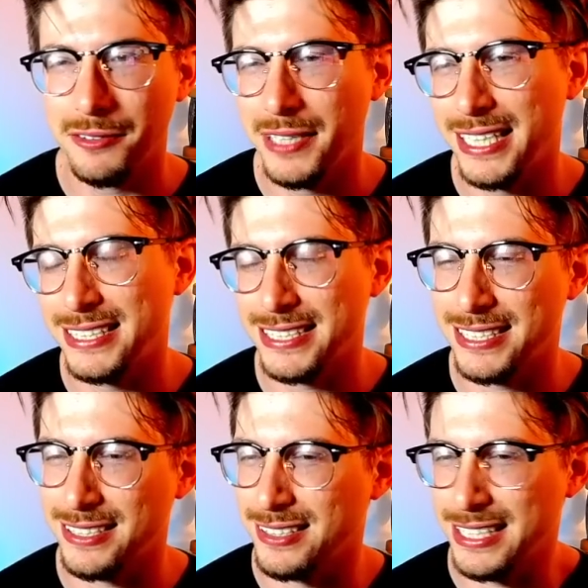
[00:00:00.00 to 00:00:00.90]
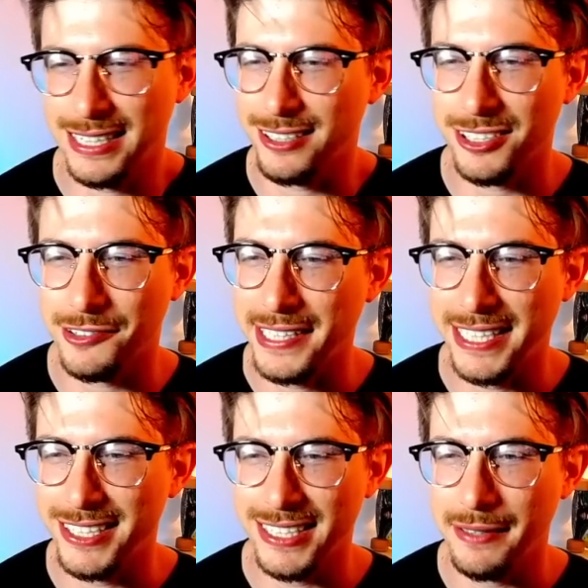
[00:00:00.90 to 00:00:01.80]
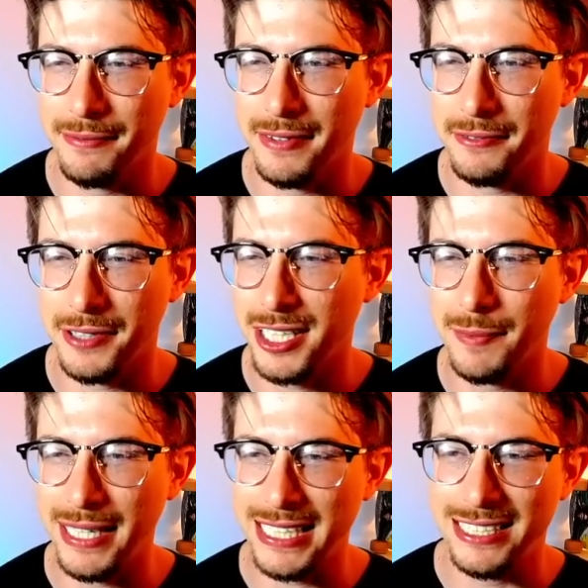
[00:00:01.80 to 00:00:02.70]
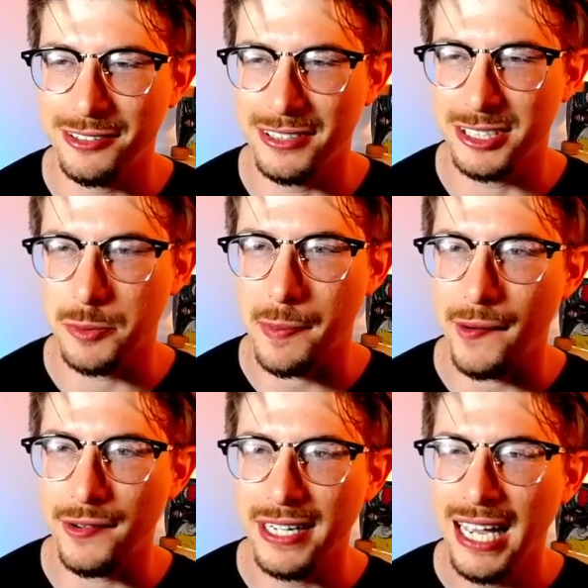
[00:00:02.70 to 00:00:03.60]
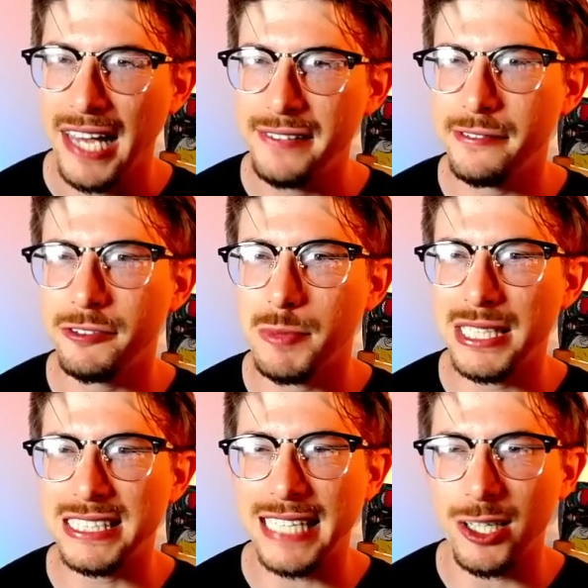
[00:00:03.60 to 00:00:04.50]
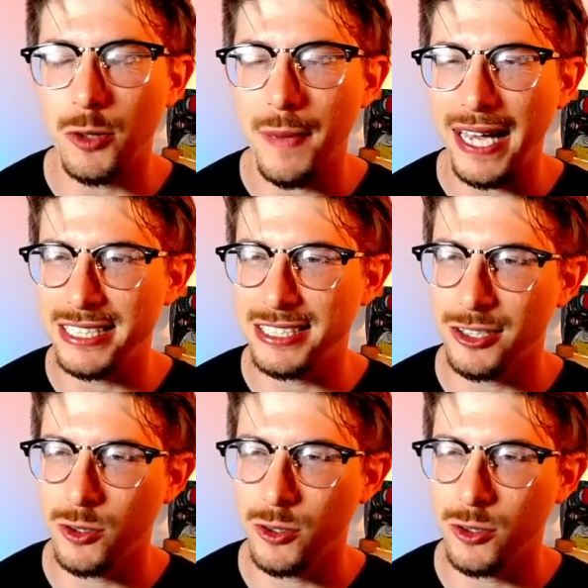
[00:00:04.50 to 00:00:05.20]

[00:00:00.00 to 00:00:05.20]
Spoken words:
We can just get the Earthquake here, and then we're going to make it to a superpower. Even from a Shadow Magnezone,